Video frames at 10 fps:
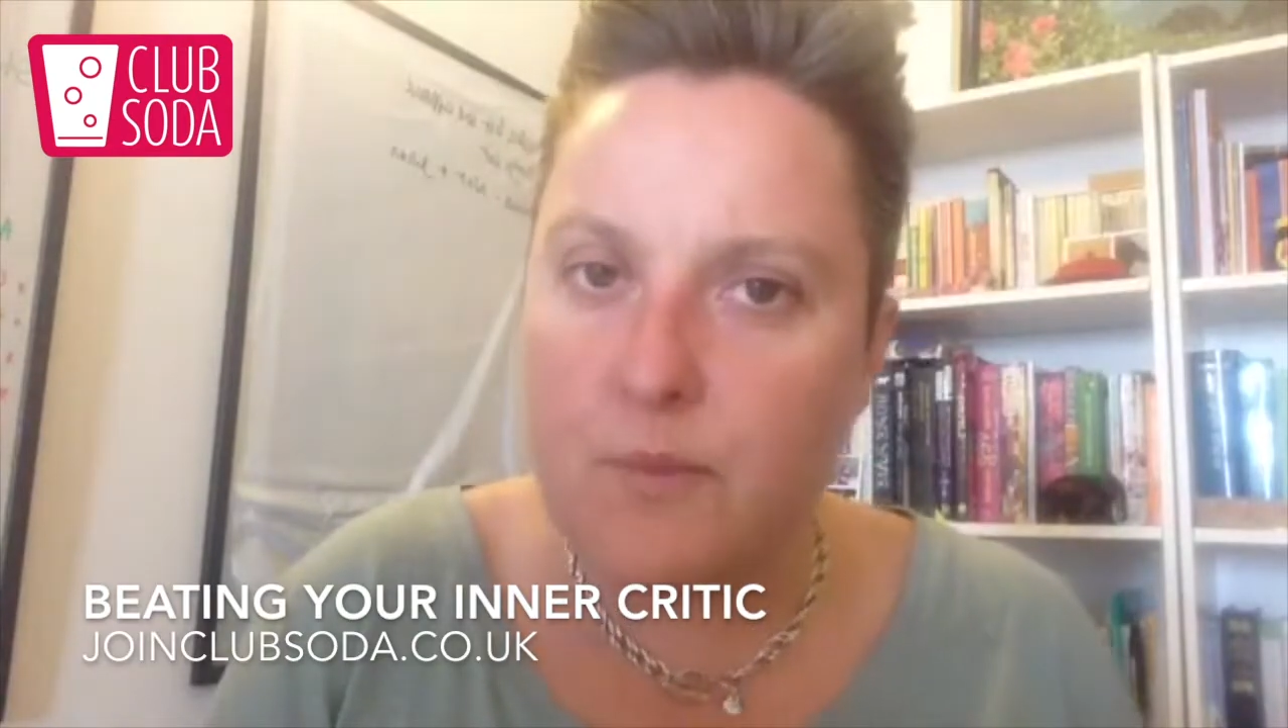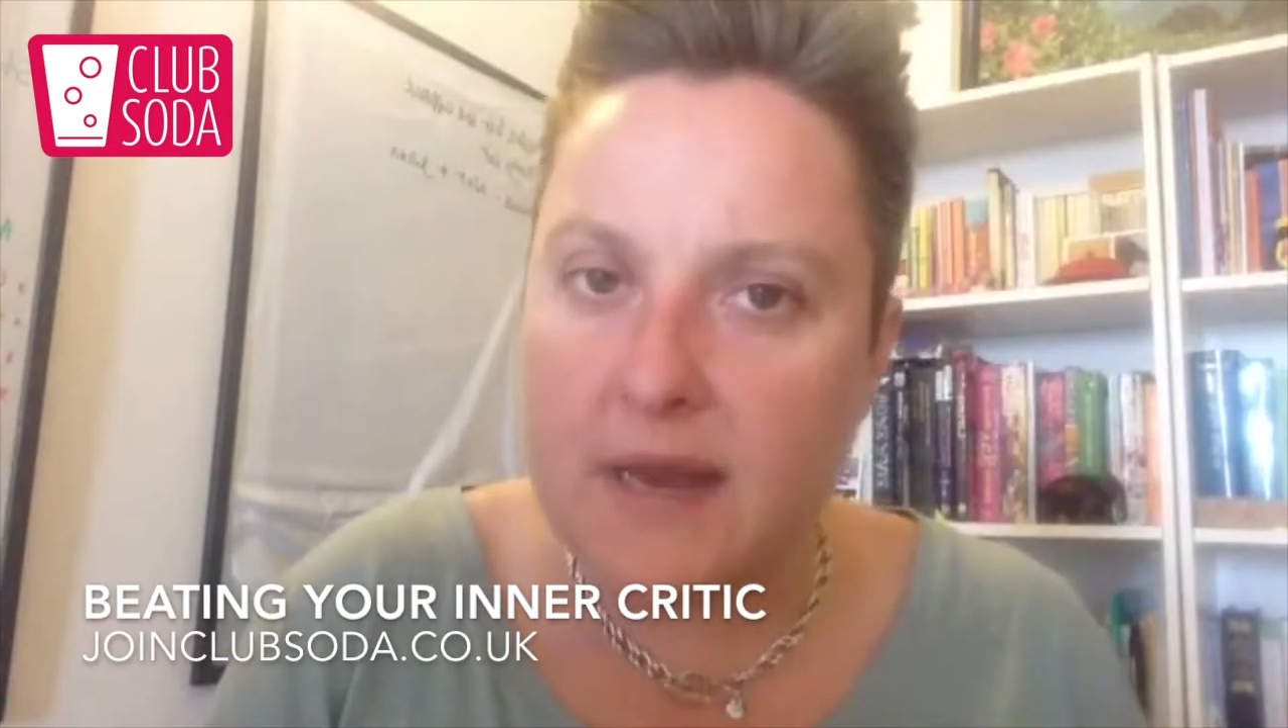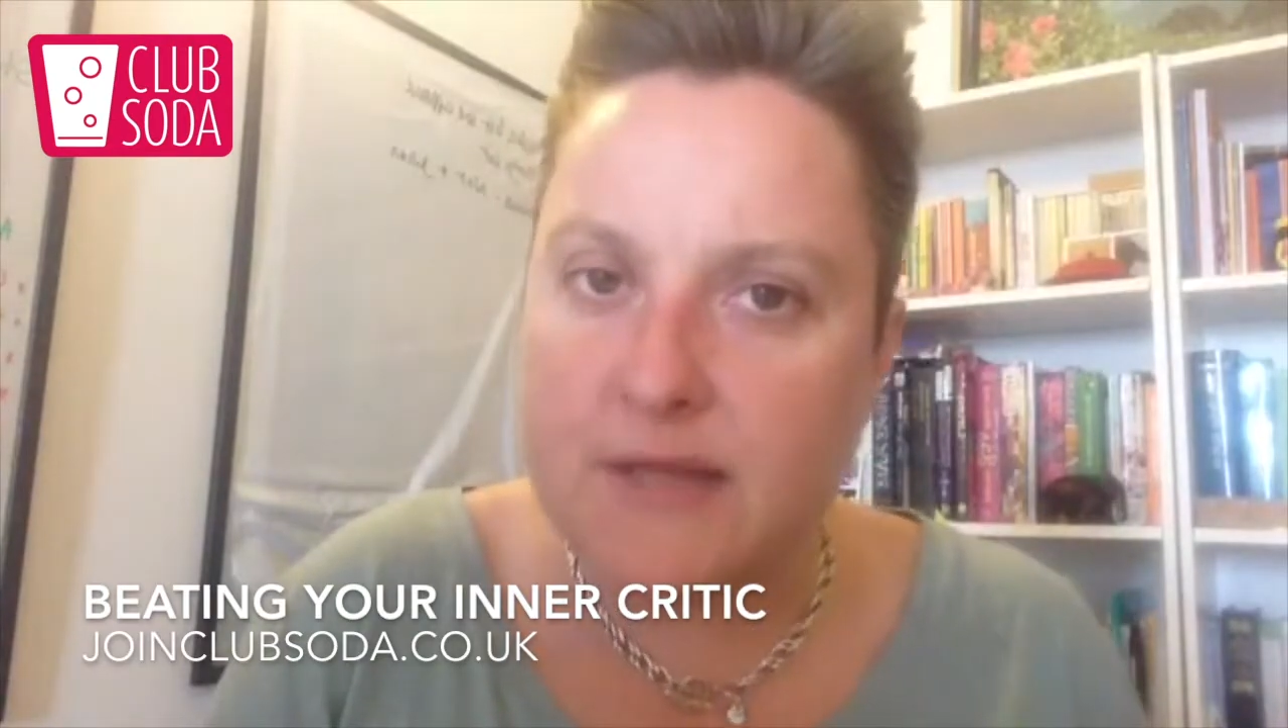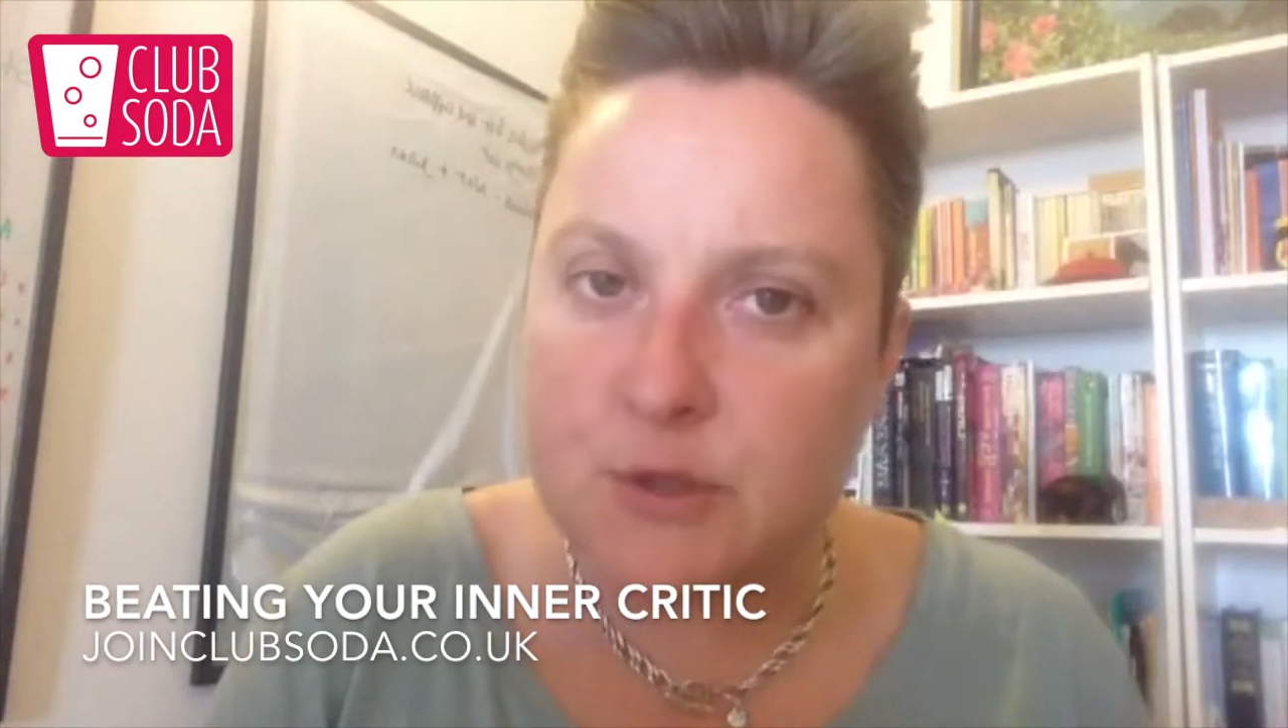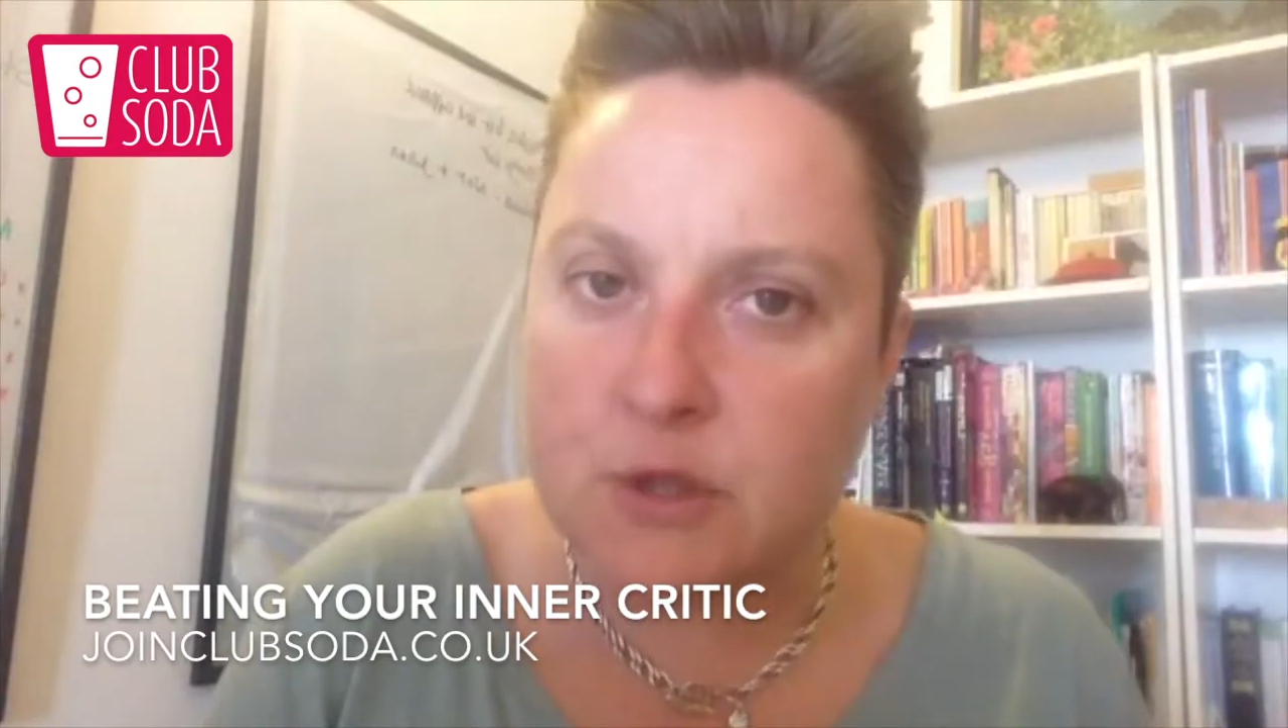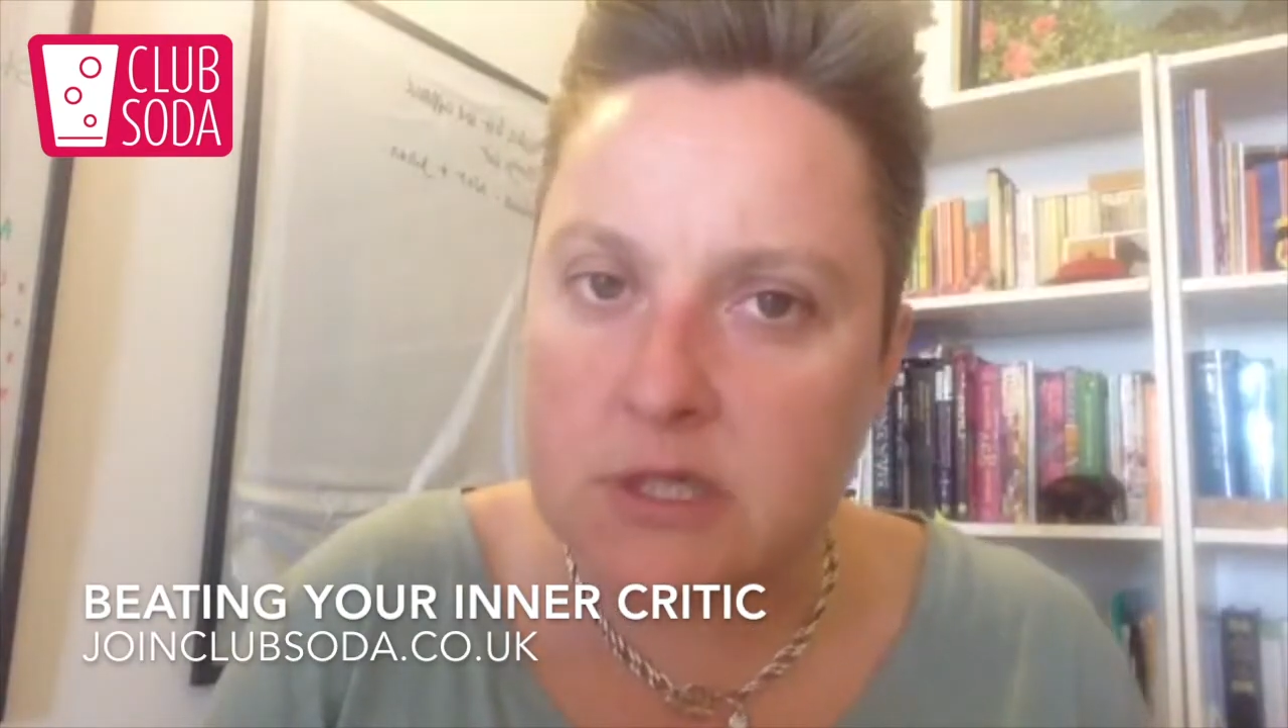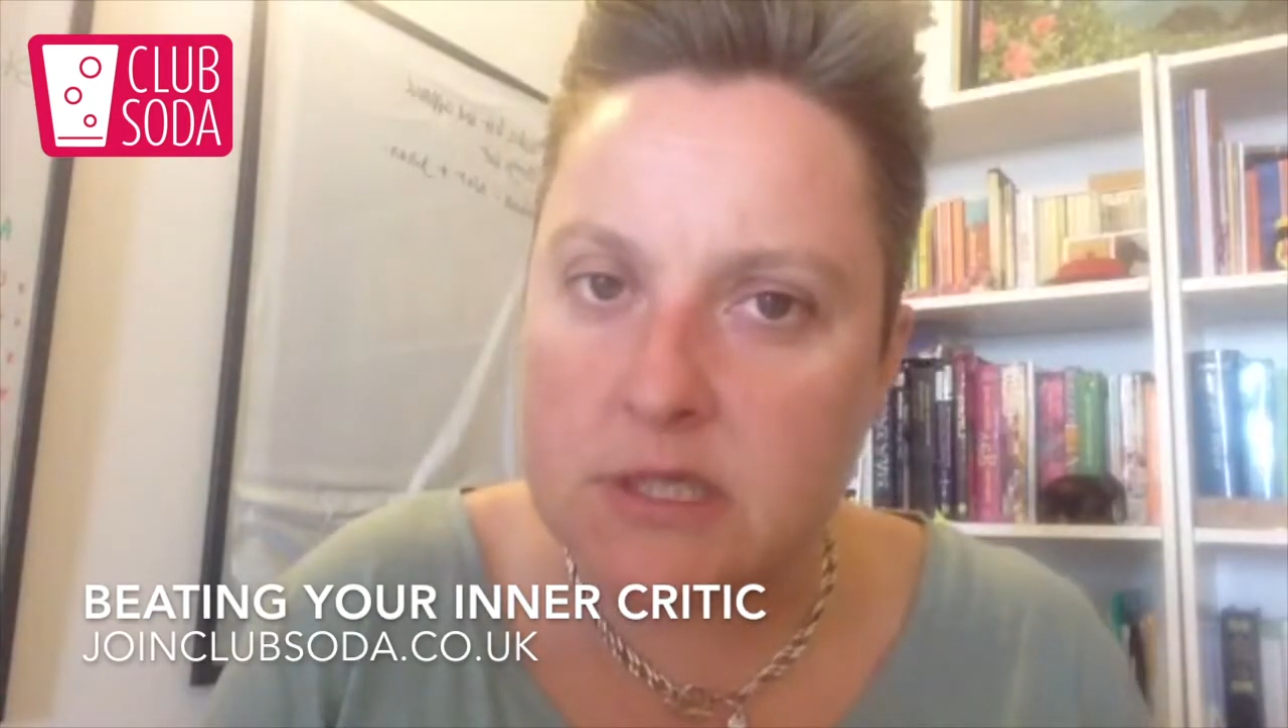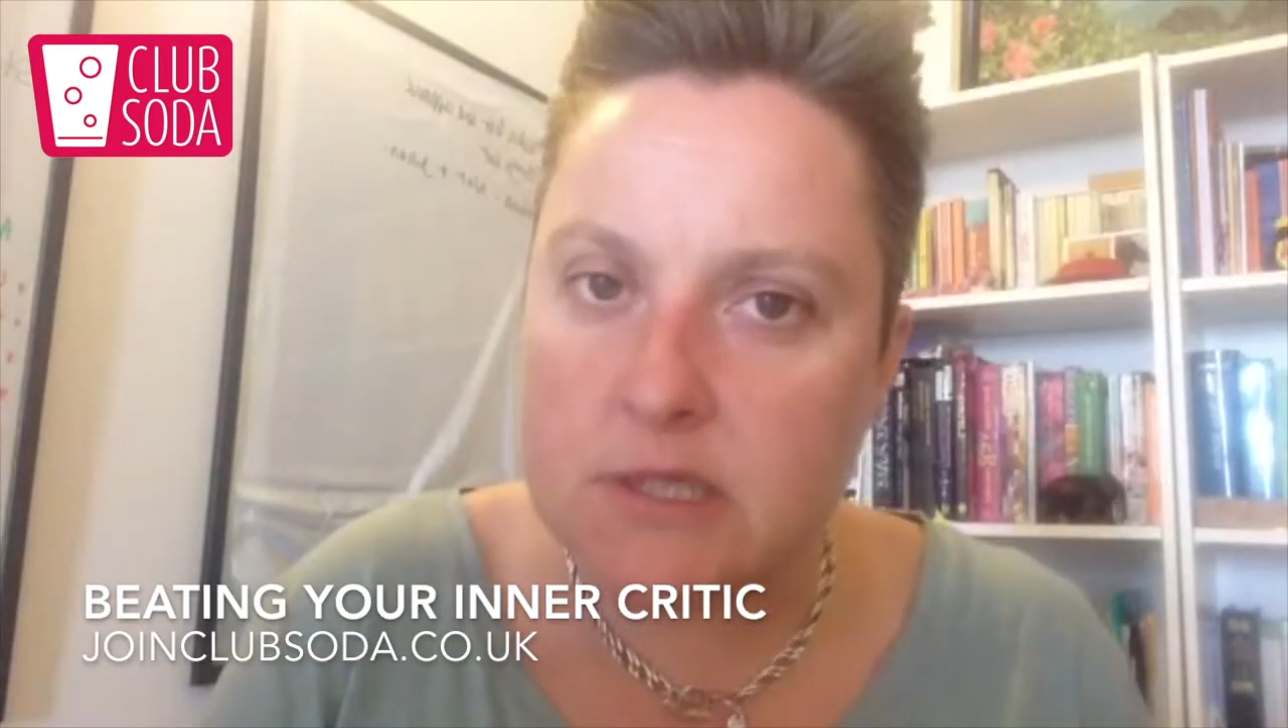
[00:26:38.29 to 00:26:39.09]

belligerent,